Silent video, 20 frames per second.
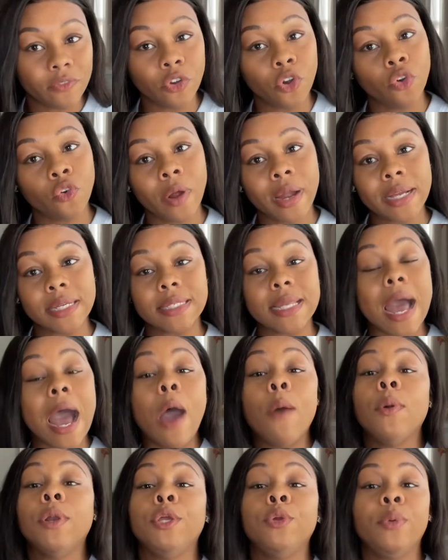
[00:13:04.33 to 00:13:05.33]
grace?
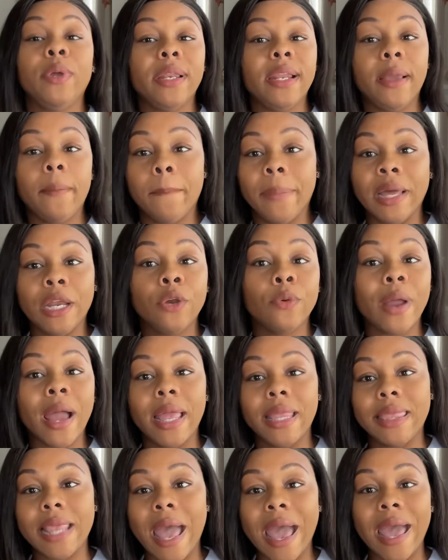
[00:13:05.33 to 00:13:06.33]
How are you getting better
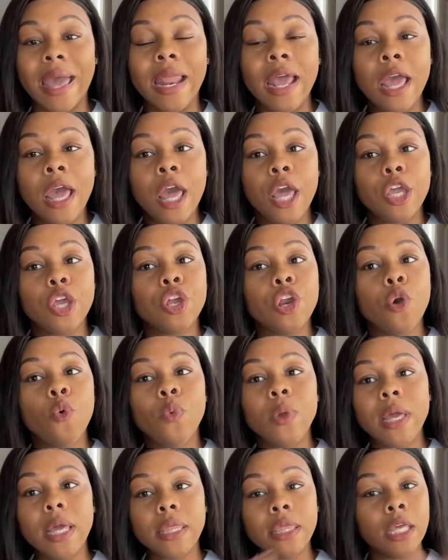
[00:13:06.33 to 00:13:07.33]
at that? We
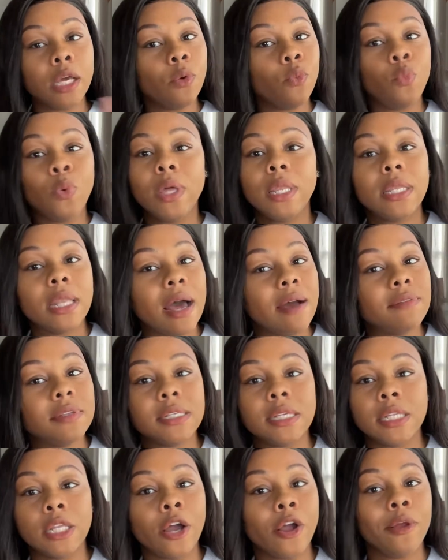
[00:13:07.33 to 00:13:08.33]
love
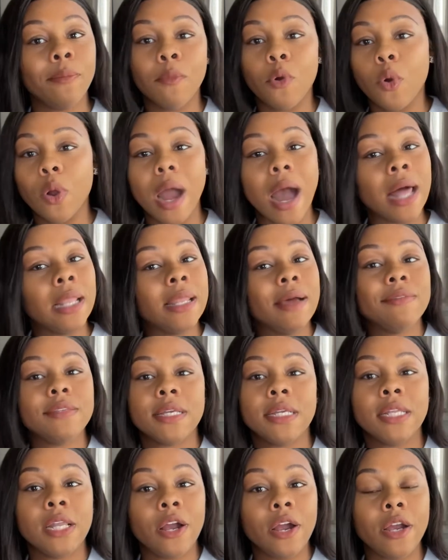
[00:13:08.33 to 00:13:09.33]
to learn more. I love to
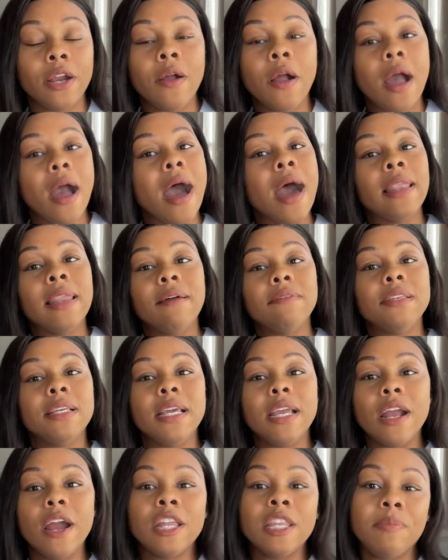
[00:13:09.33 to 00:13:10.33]
learn. I love to
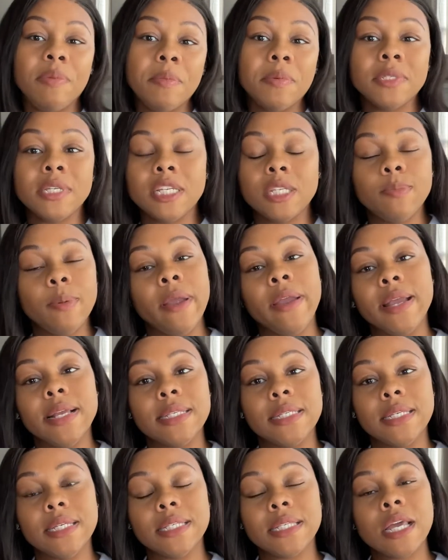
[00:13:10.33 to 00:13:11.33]
hear other people's
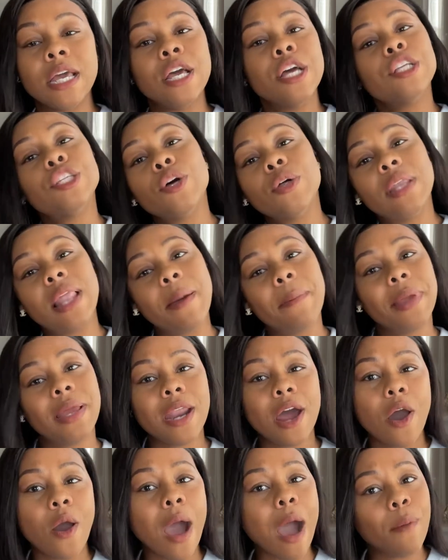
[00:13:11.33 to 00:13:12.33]
experiences. So let me
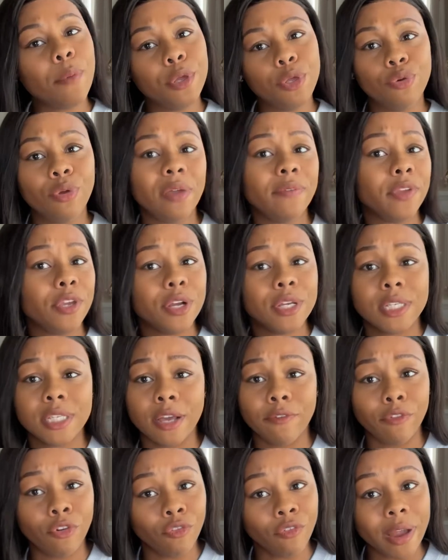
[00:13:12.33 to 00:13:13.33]
know, how are you giving
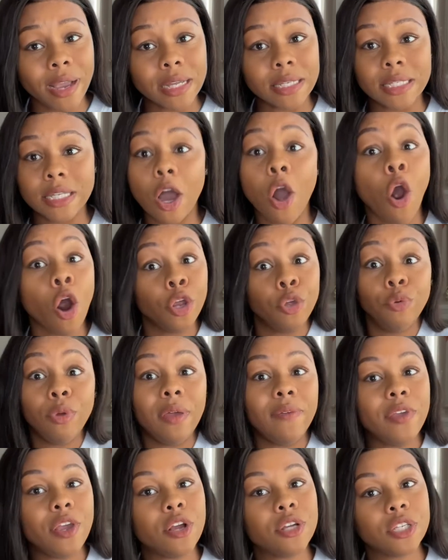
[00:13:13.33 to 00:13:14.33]
yourself grace? Are you
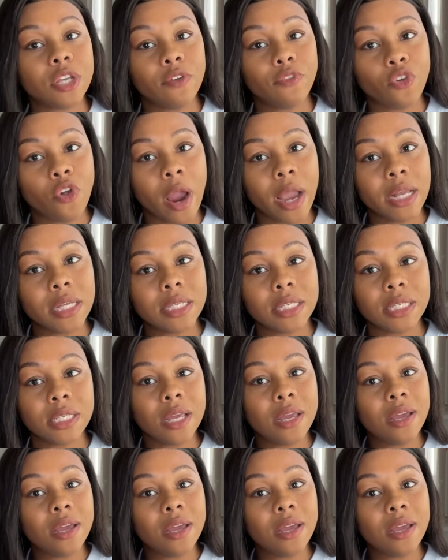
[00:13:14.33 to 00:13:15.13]
giving yourself grace?